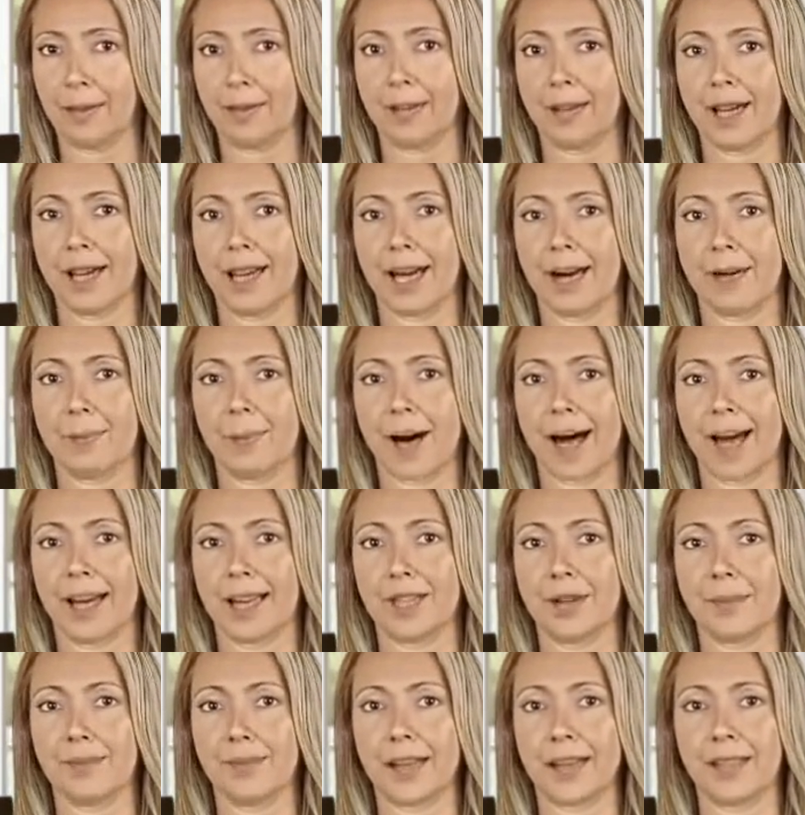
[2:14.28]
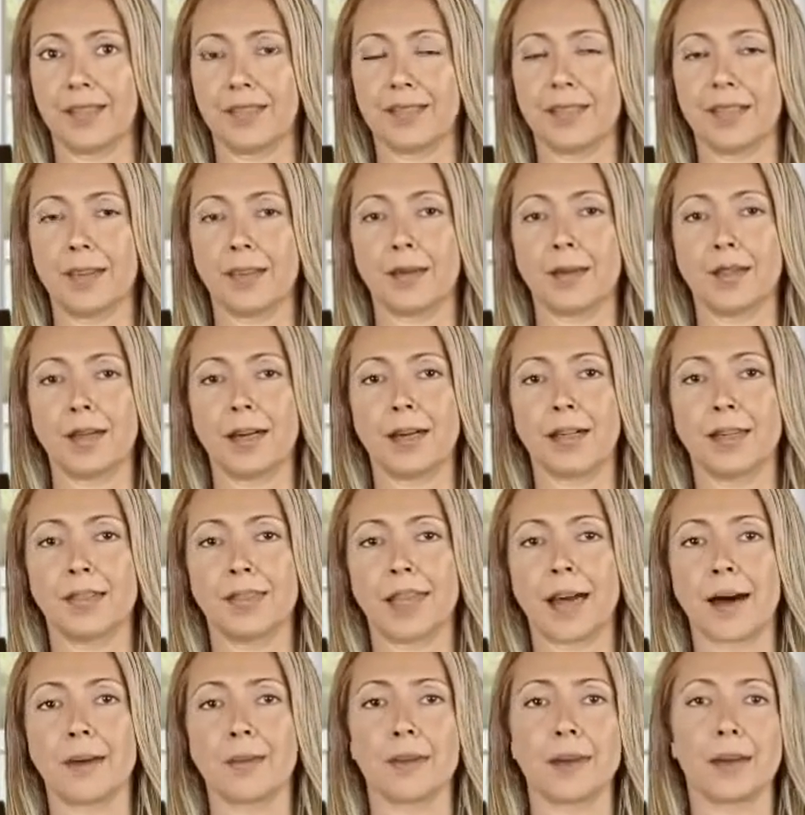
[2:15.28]
The impact of this, years
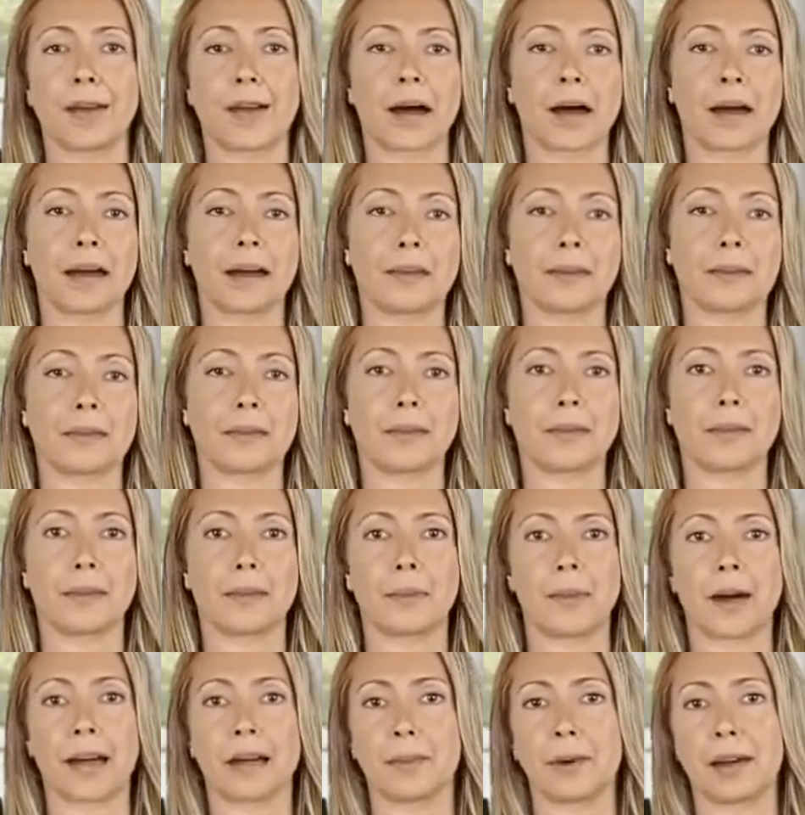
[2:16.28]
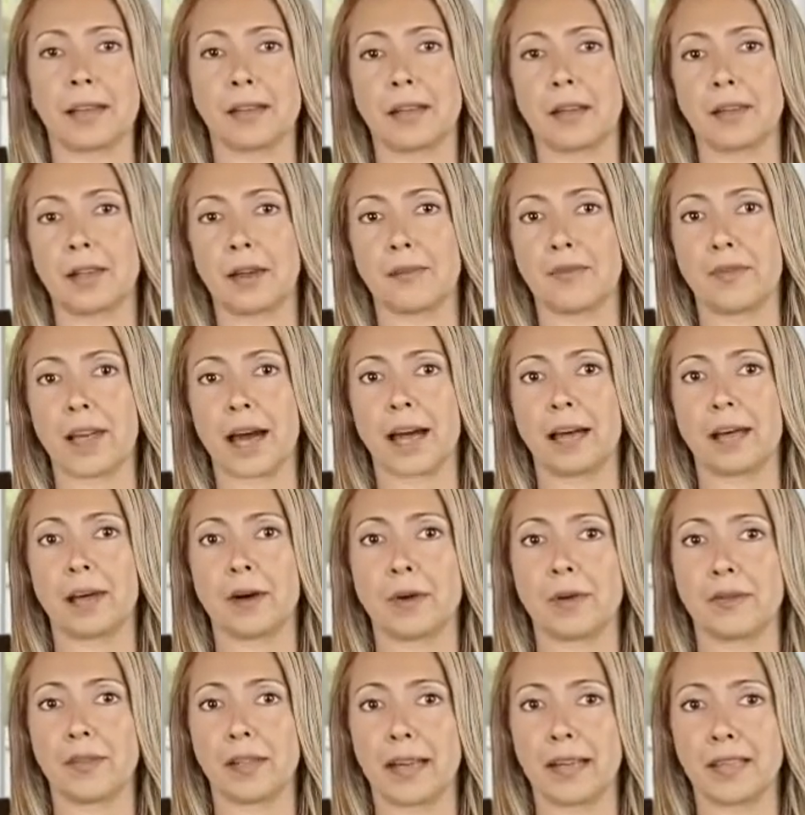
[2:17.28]
down the line, may be that the
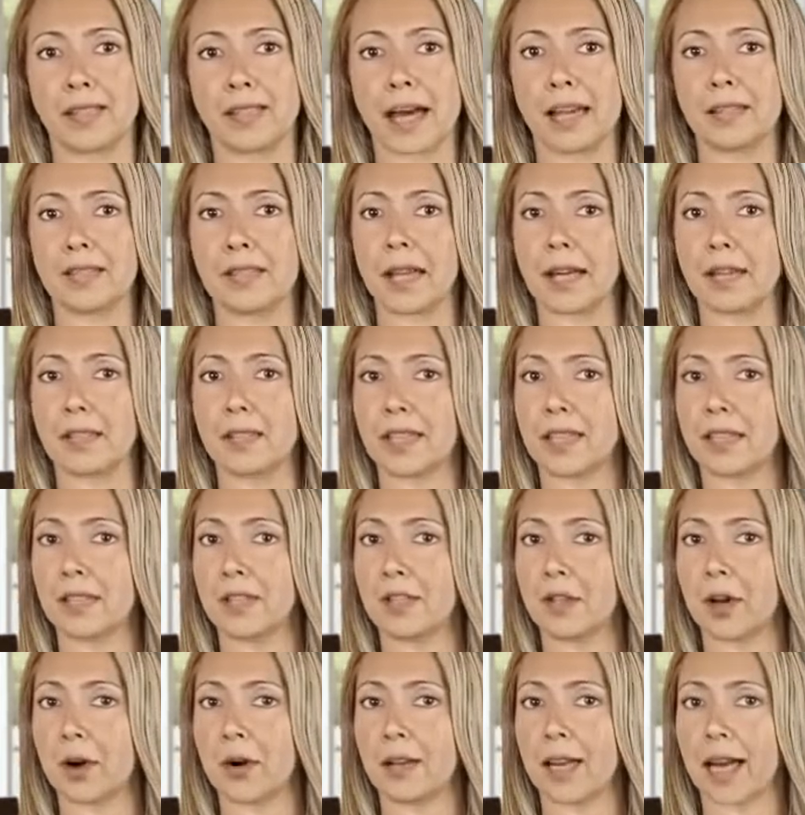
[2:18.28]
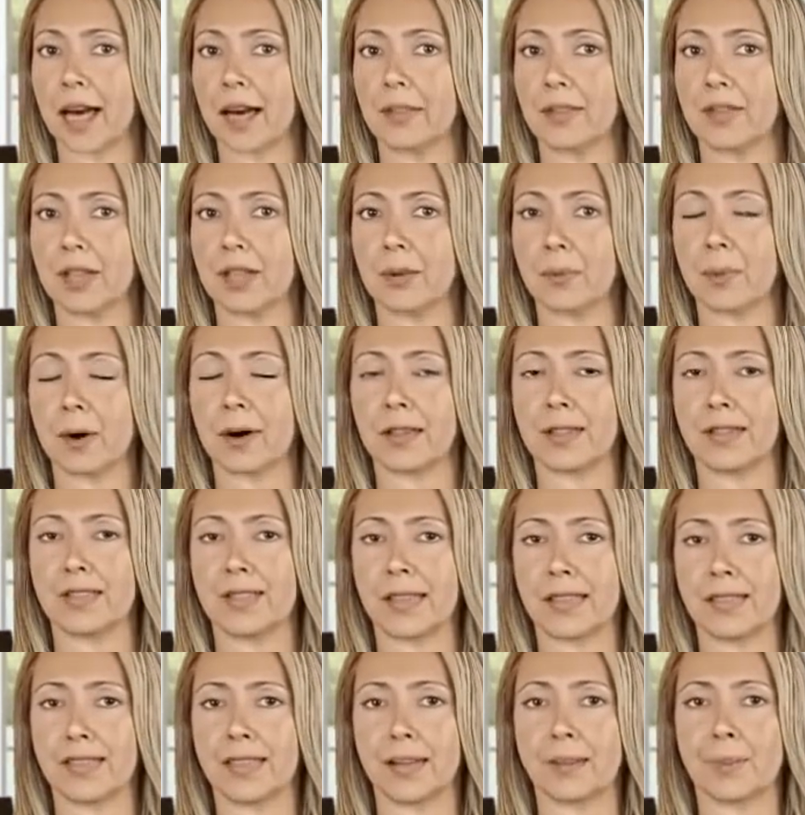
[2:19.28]
value of these assets is not counted when
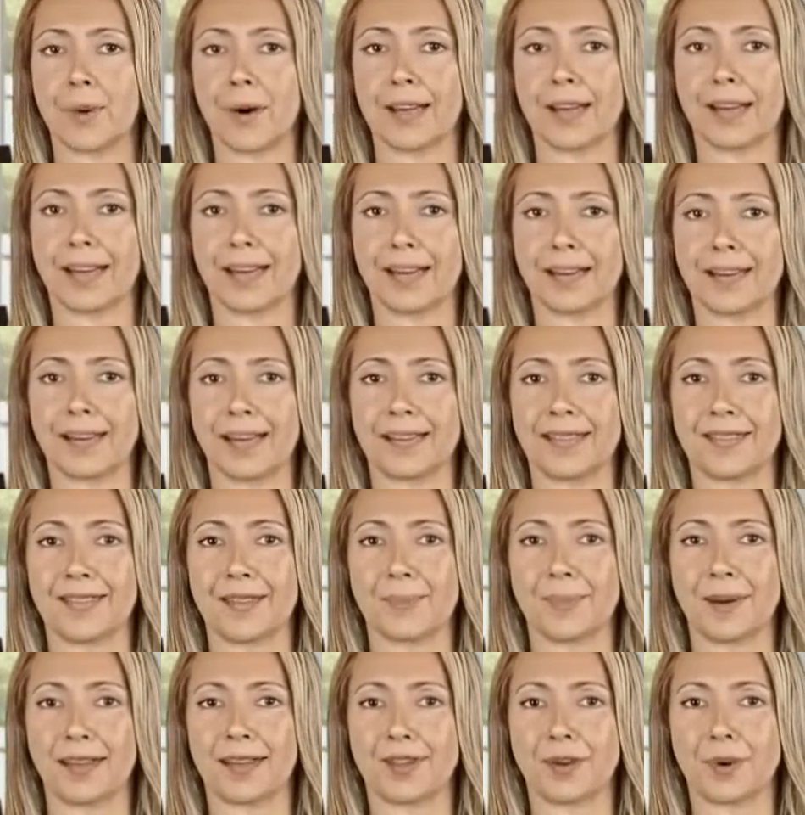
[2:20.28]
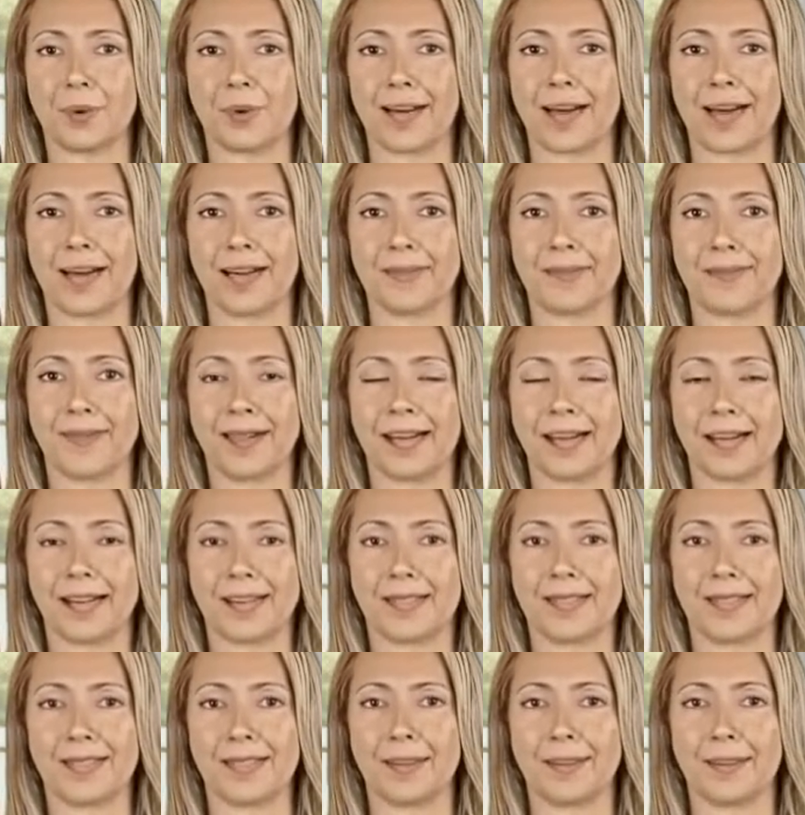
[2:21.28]
assessing whether you need to meet your care
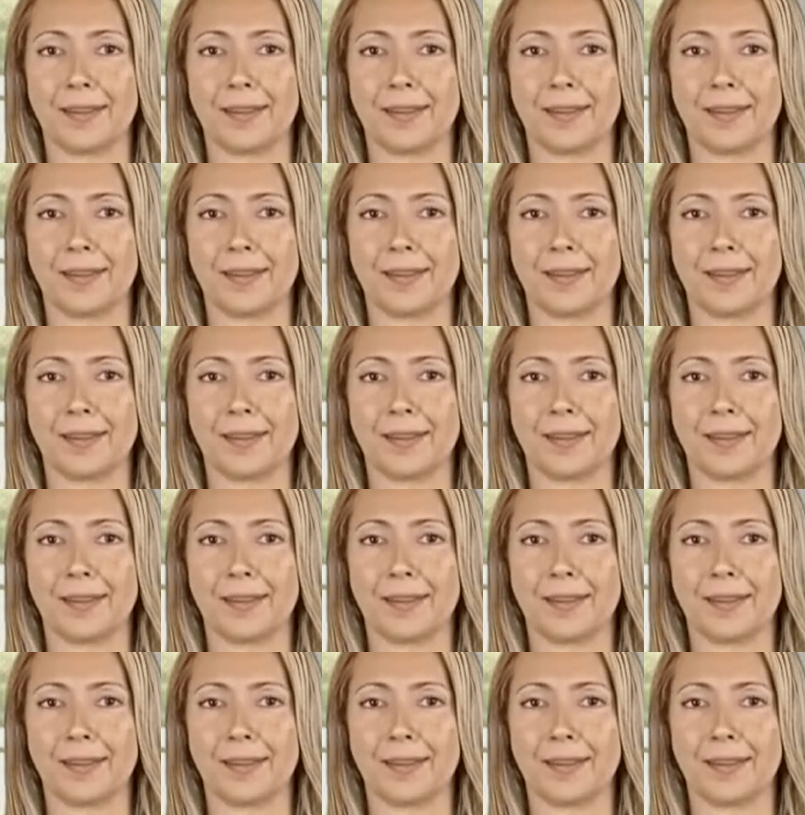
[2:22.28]
fees.